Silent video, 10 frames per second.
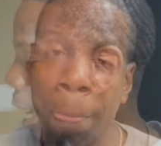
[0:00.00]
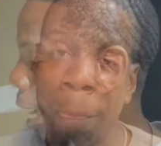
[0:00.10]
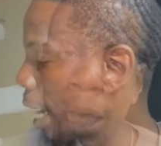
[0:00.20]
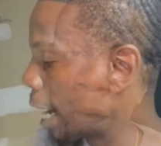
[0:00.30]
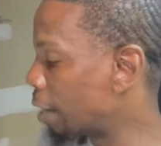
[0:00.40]

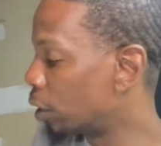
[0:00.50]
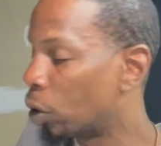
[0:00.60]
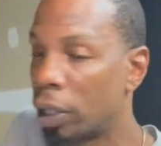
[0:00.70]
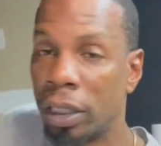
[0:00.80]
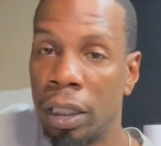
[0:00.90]
Now, I
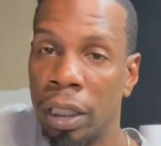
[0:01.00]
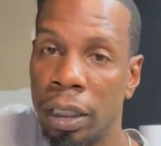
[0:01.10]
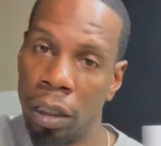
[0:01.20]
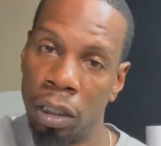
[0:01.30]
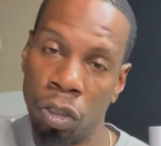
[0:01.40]
requested
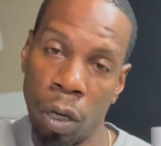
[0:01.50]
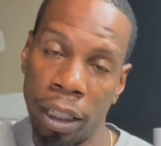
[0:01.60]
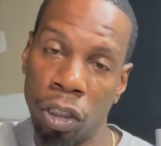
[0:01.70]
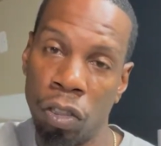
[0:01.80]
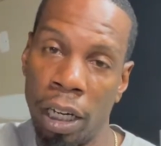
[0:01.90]
these so I
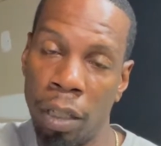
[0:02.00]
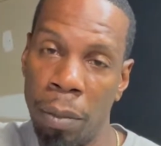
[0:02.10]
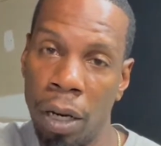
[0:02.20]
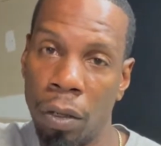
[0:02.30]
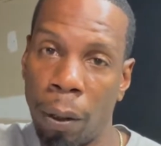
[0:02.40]
can try them
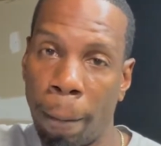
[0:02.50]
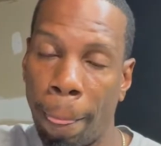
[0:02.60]
out